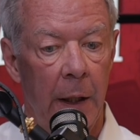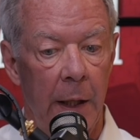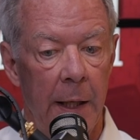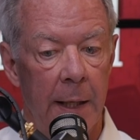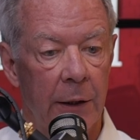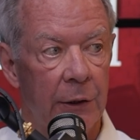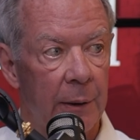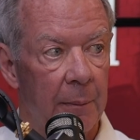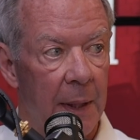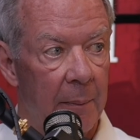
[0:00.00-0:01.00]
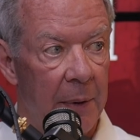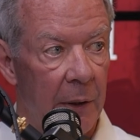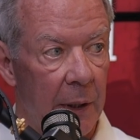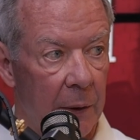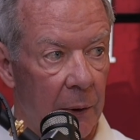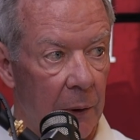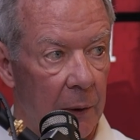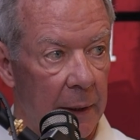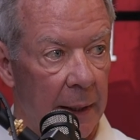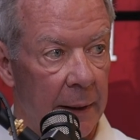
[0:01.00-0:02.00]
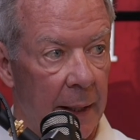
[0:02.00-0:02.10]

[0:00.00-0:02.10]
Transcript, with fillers: he does a, a miracle, and,